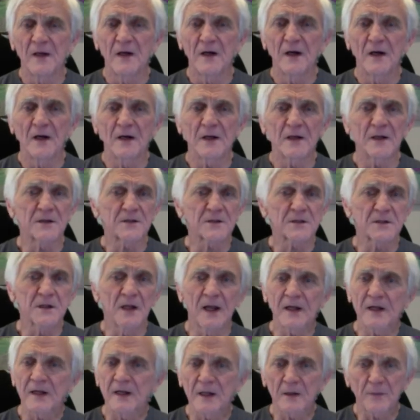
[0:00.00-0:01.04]
Uh, it's
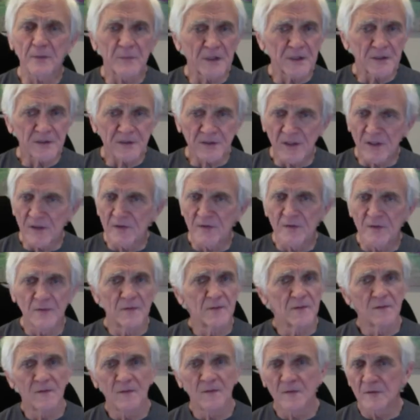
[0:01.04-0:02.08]
not an ambition
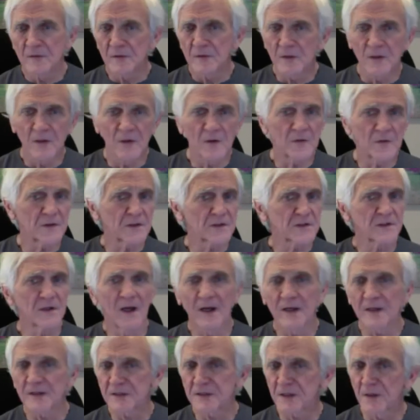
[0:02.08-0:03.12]
you know, it's
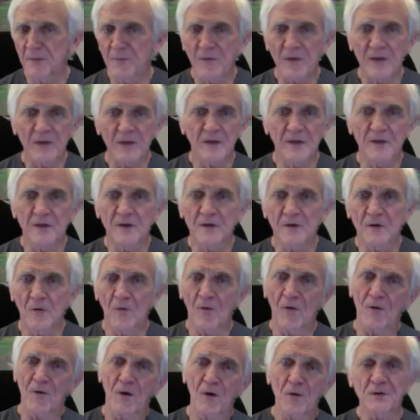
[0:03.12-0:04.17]
not something that you go,
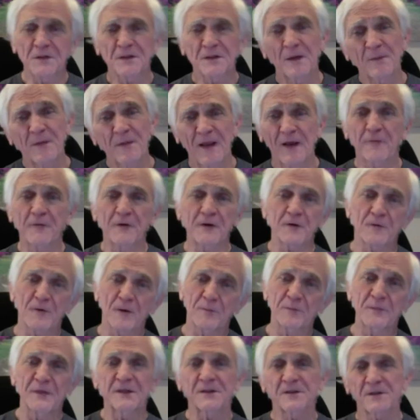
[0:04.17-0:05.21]
oh, someday I want to grow up
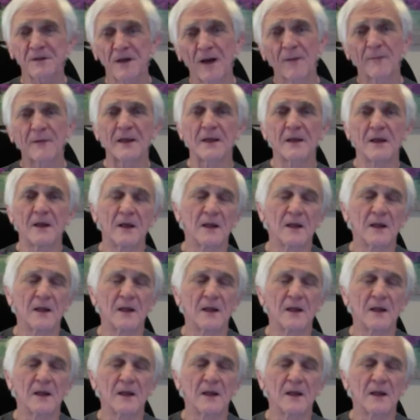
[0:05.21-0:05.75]
and be a shaman.